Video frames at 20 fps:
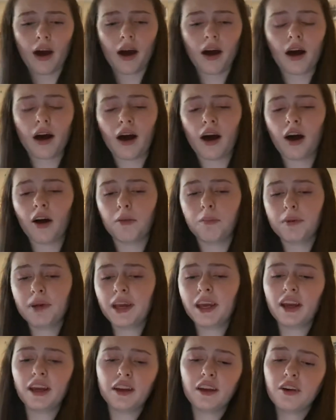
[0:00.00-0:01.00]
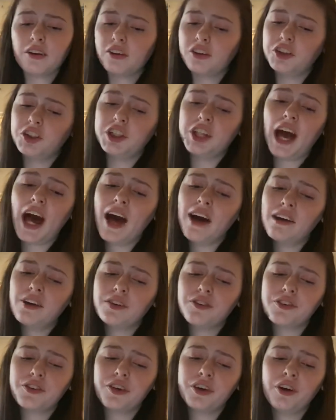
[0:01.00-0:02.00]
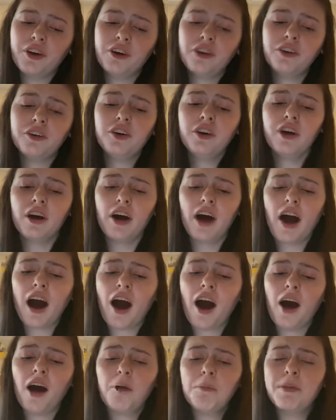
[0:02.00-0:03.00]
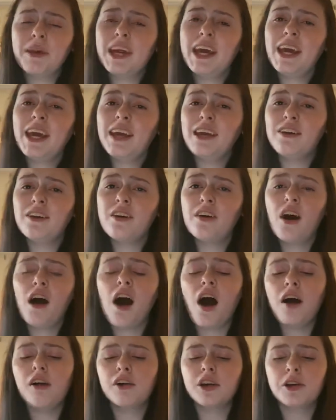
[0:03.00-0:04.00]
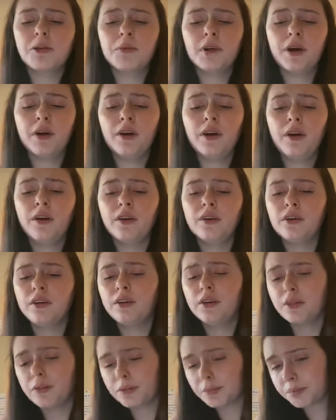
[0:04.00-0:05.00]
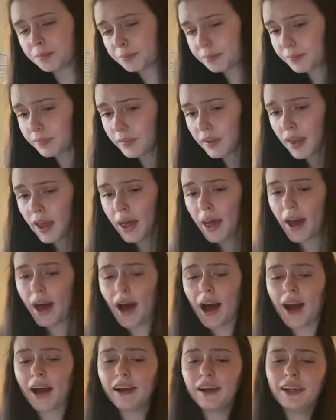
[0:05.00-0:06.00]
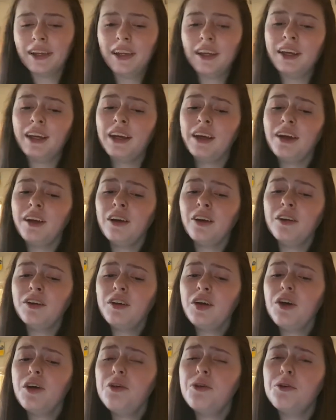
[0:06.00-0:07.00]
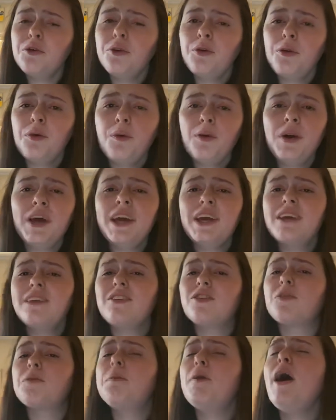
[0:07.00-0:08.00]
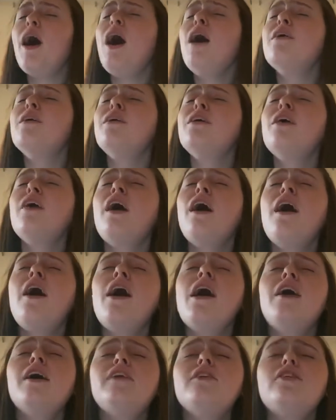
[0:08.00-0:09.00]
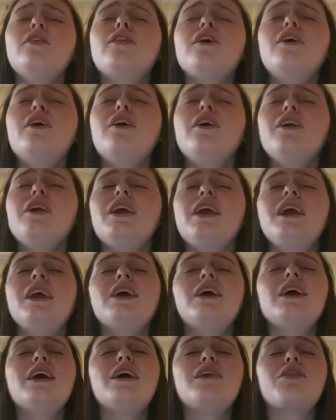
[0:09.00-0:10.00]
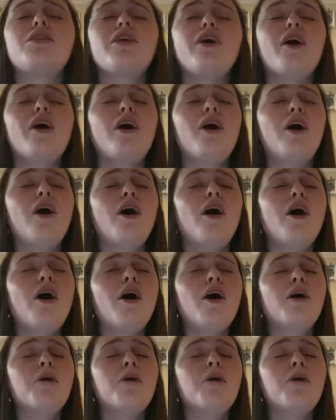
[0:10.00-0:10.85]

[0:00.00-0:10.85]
I'll be your shelter, I'll be your armor. I hear you whisper underneath your